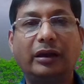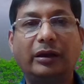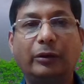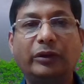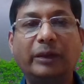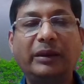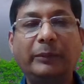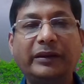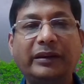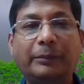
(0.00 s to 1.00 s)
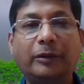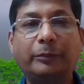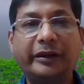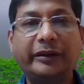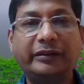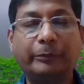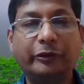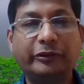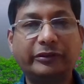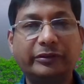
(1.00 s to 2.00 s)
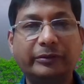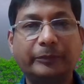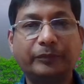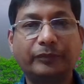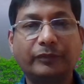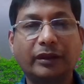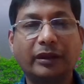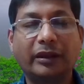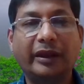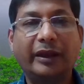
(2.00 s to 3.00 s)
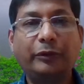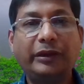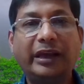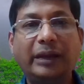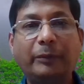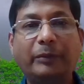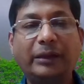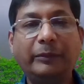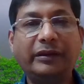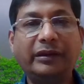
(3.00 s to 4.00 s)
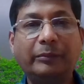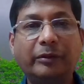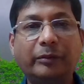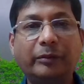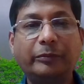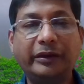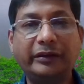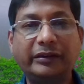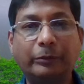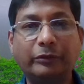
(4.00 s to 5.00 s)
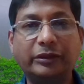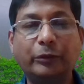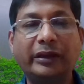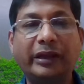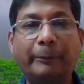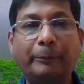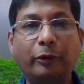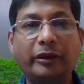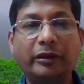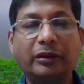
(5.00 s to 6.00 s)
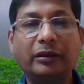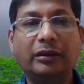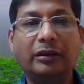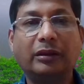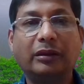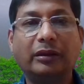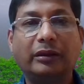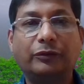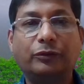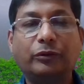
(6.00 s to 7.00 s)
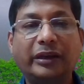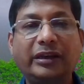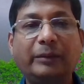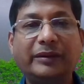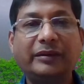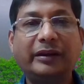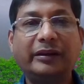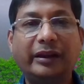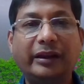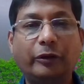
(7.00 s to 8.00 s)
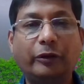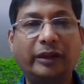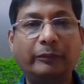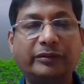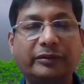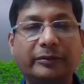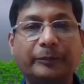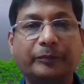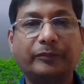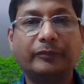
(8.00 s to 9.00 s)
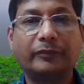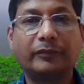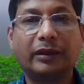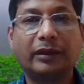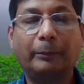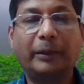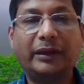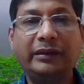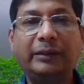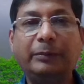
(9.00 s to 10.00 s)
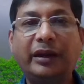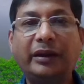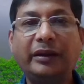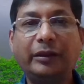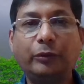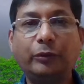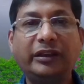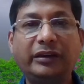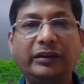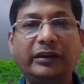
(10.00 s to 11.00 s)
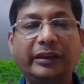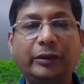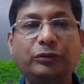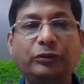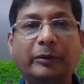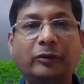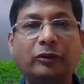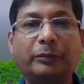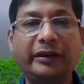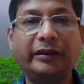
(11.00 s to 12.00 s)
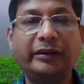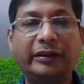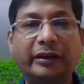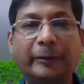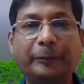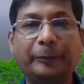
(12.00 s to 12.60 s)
we have limited number of training samples, and with the help of the limited number of training samples, you can employ any machine learning algorithms. But in deep learning, you need the huge amount of training data,